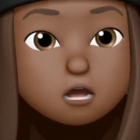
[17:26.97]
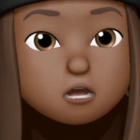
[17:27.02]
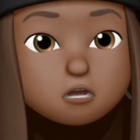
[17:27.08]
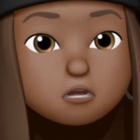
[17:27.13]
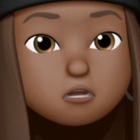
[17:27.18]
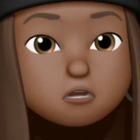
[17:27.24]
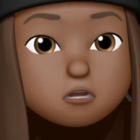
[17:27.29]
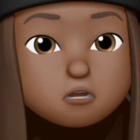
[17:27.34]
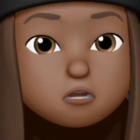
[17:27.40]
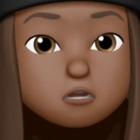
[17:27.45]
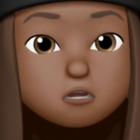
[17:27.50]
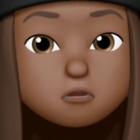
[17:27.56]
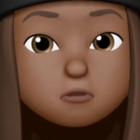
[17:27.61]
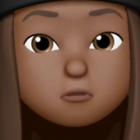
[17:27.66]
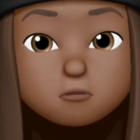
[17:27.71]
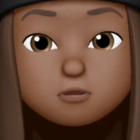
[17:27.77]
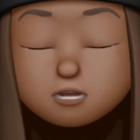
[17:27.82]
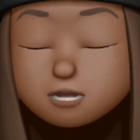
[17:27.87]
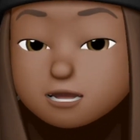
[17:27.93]
So
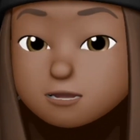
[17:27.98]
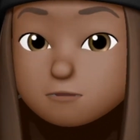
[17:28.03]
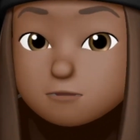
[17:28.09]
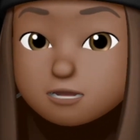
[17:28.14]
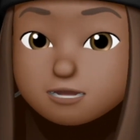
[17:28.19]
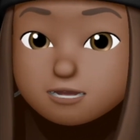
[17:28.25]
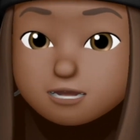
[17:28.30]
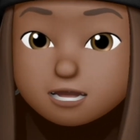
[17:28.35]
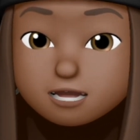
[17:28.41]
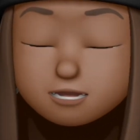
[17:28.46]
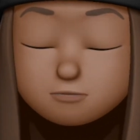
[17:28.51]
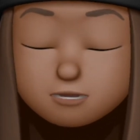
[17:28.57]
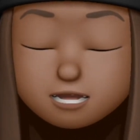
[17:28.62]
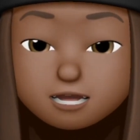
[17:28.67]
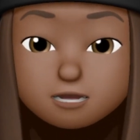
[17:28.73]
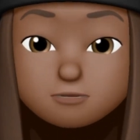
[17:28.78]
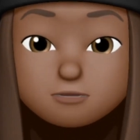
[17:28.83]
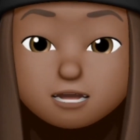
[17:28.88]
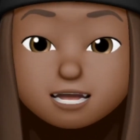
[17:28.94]
with that being said, peace
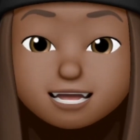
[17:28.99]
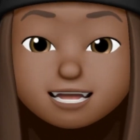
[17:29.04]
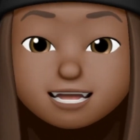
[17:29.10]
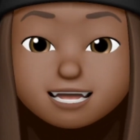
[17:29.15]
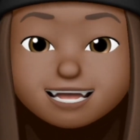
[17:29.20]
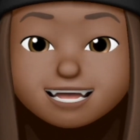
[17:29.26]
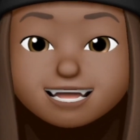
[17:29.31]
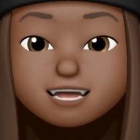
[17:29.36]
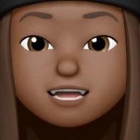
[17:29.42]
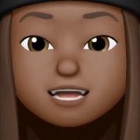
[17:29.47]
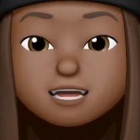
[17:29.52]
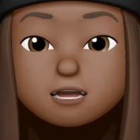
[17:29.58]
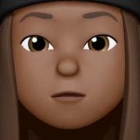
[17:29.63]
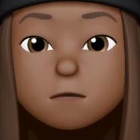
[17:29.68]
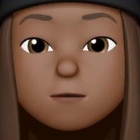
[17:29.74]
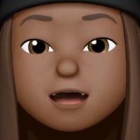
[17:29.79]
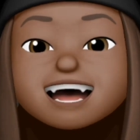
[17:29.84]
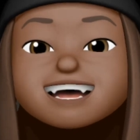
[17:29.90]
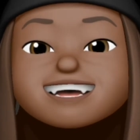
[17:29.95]
and blessings, y'all. Bye.